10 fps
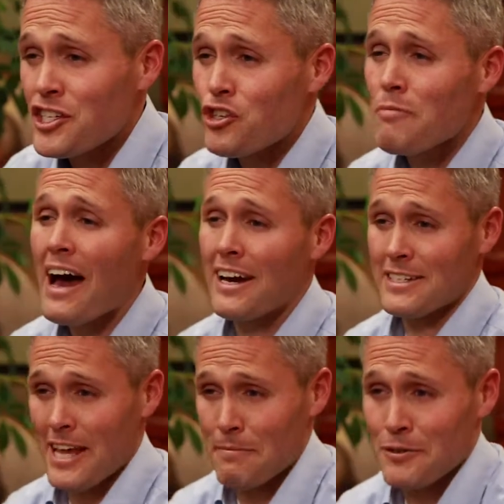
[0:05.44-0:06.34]
two bad
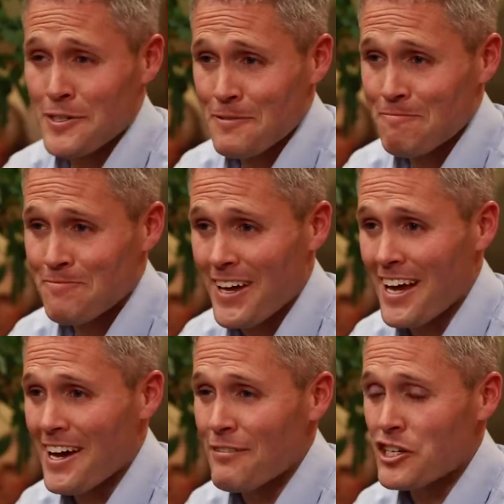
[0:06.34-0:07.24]
examples,
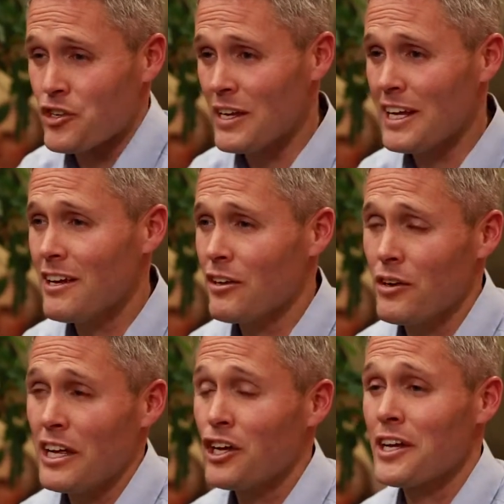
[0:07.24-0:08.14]
okay, of a treaty. Are there
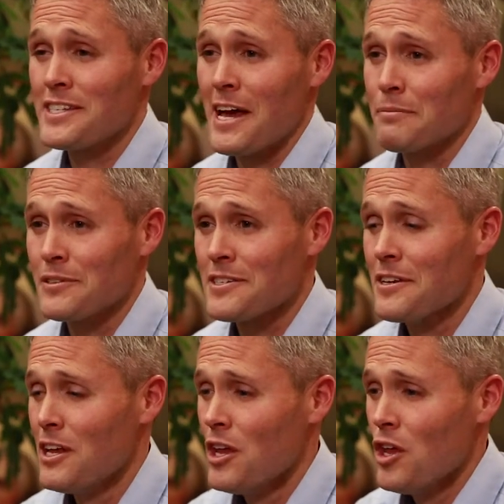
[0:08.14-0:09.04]
any good examples?
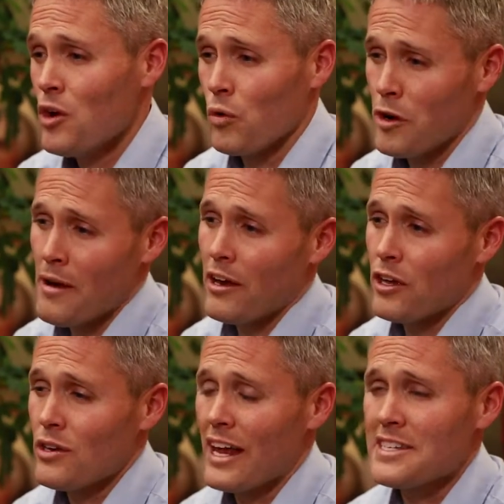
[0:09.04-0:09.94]
What about a
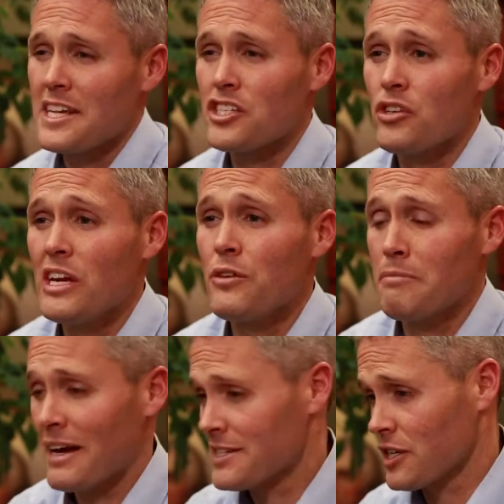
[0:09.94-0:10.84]
United States treaty with
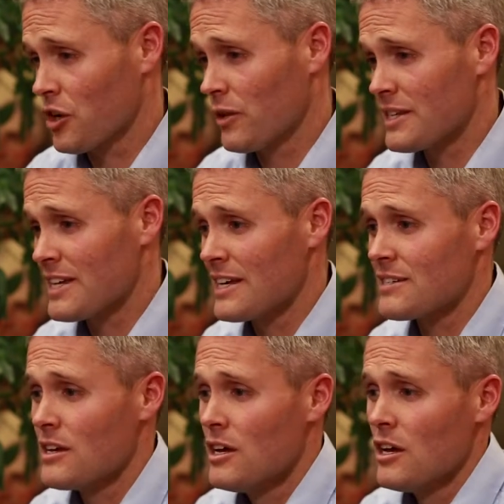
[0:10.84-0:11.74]
Mexico that
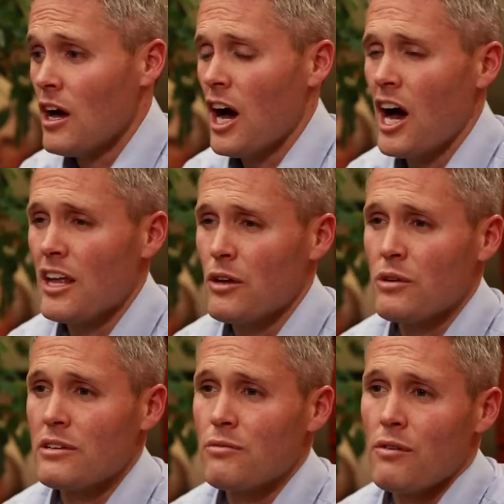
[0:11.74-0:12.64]
says that
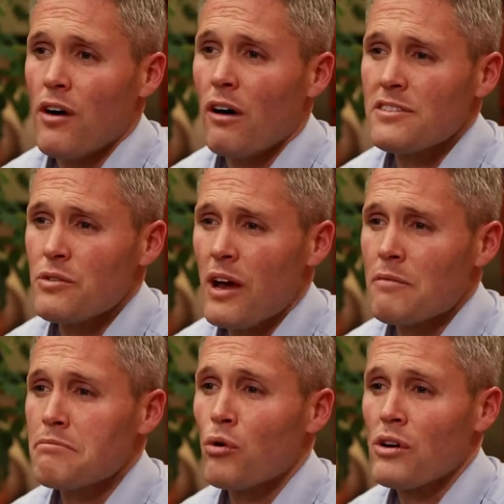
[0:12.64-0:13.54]
revolves
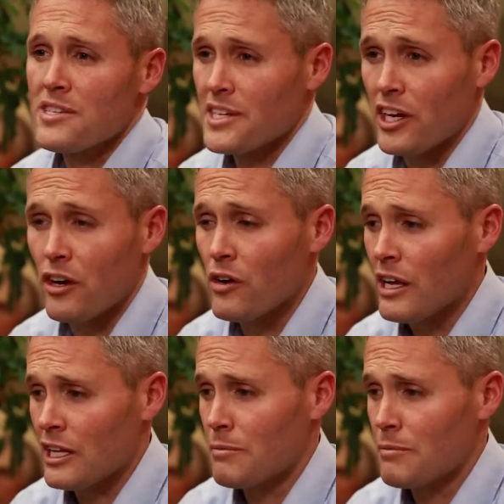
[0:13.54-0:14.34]
around border security